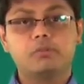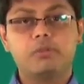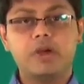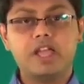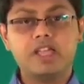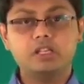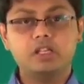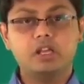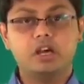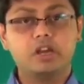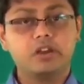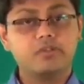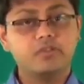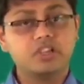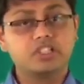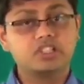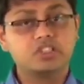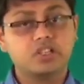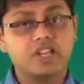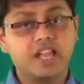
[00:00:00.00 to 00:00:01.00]
by a
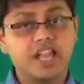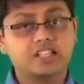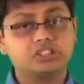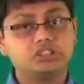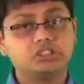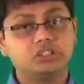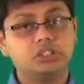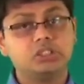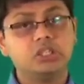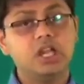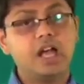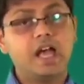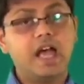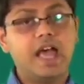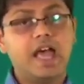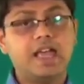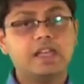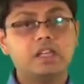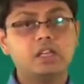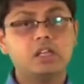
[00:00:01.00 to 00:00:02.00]
reverse reaction
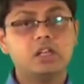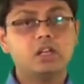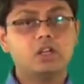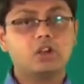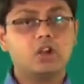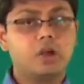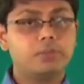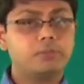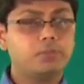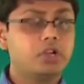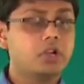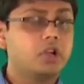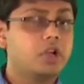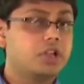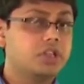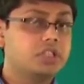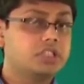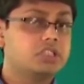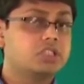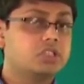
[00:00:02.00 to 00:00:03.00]
and copper
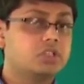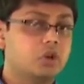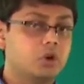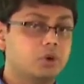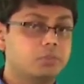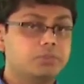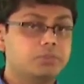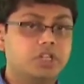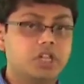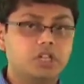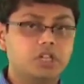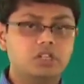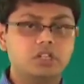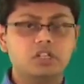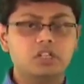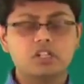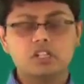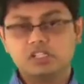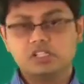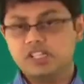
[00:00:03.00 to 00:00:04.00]
is obtained.
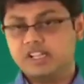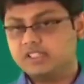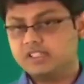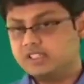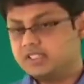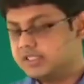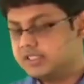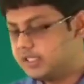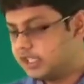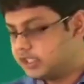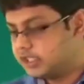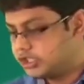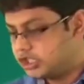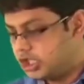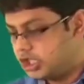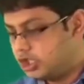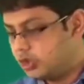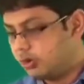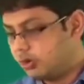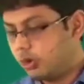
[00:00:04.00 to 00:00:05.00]
That is,
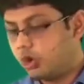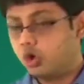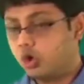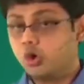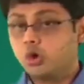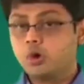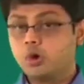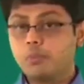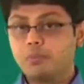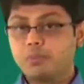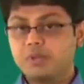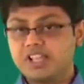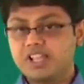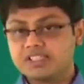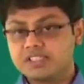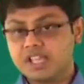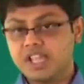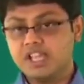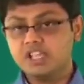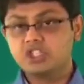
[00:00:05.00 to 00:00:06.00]
CuO
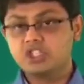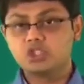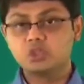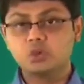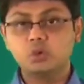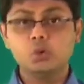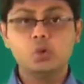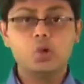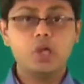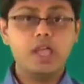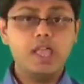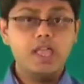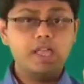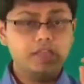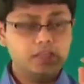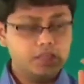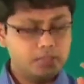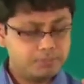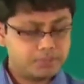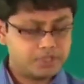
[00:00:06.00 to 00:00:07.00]
plus H2
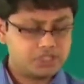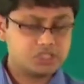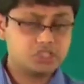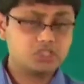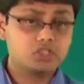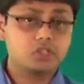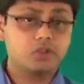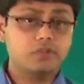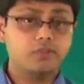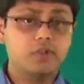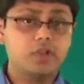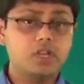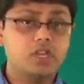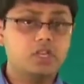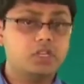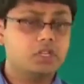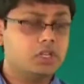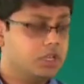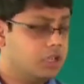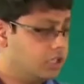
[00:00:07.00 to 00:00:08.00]
in the presence of
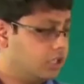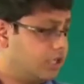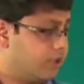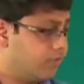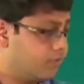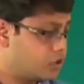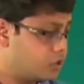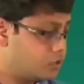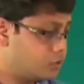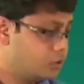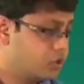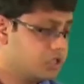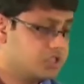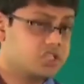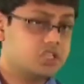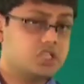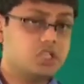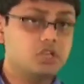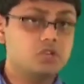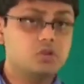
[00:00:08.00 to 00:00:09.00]
heat gives you
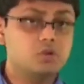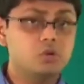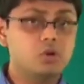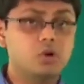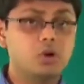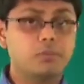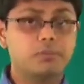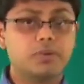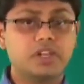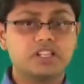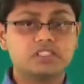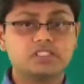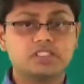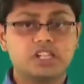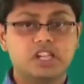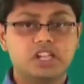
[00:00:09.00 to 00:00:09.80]
Cu plus